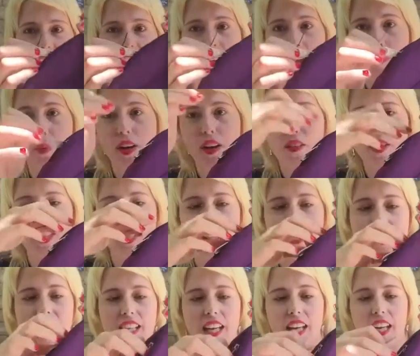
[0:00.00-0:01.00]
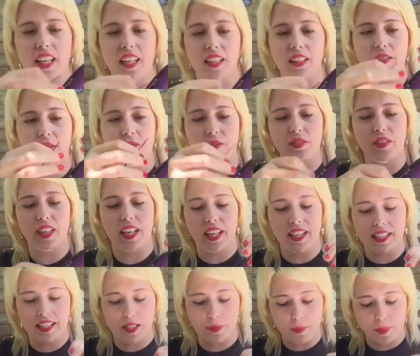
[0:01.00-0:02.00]
I put everything inside,
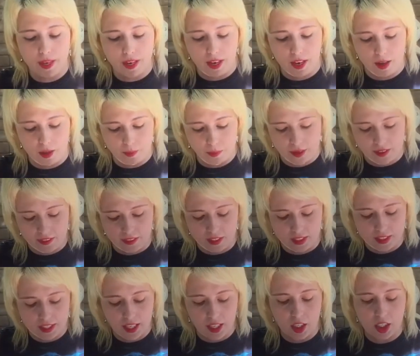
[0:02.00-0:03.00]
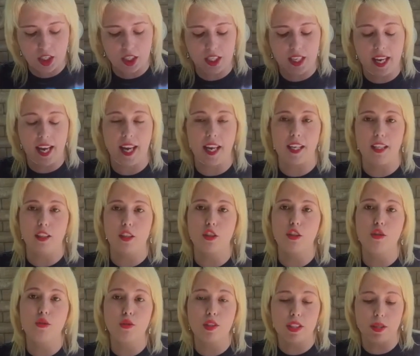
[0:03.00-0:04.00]
I zip it up, and this actually has
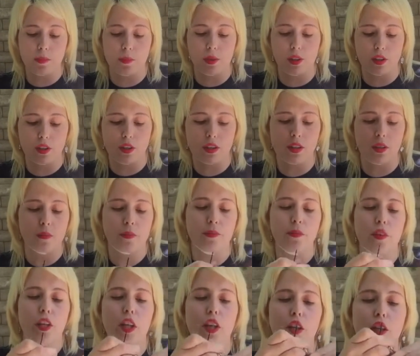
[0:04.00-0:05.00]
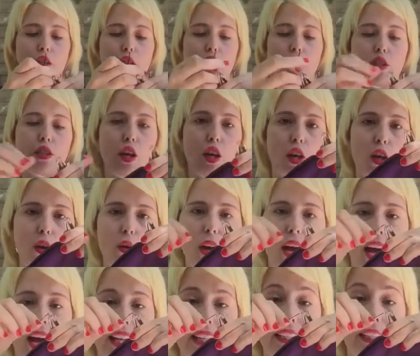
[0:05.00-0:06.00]
2 zippers. So
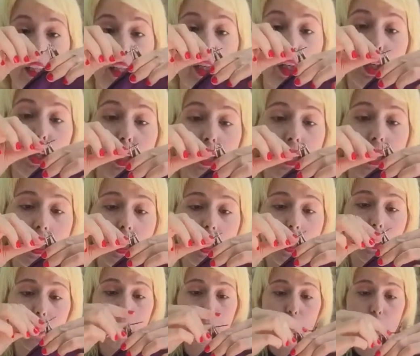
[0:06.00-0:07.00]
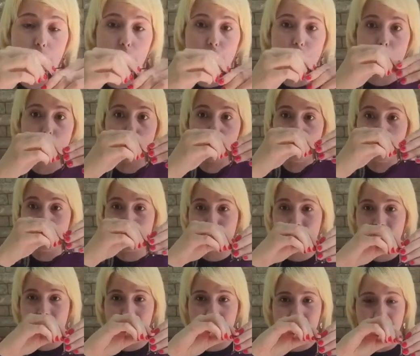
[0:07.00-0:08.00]
I literally use
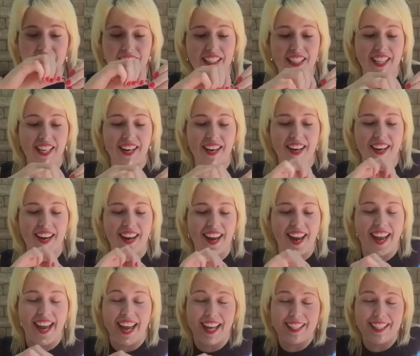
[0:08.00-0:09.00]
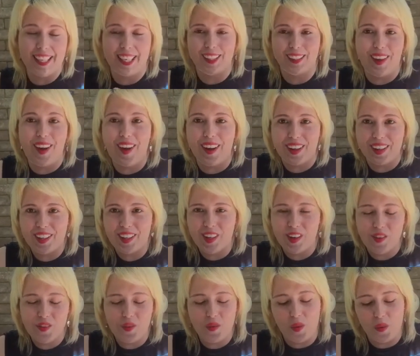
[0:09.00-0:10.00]
this as a lock
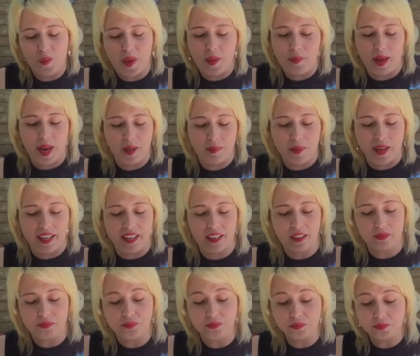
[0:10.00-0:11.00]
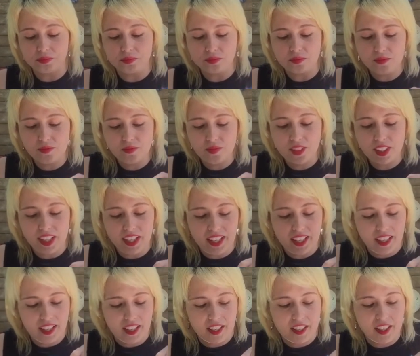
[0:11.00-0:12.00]
for my backpack.
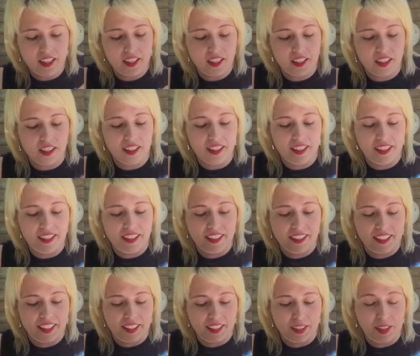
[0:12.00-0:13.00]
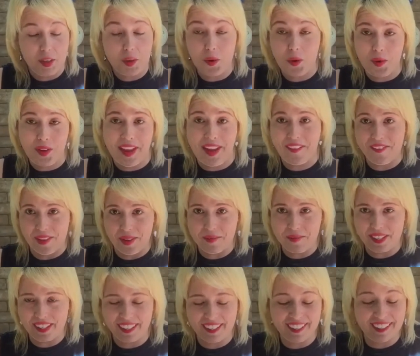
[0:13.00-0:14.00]
And don't laugh at
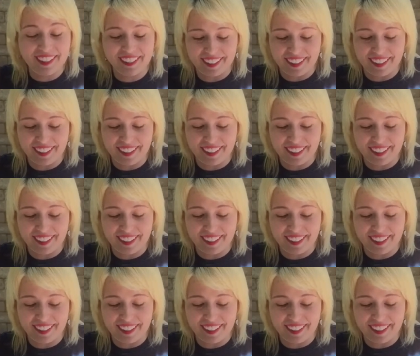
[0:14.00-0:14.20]
me.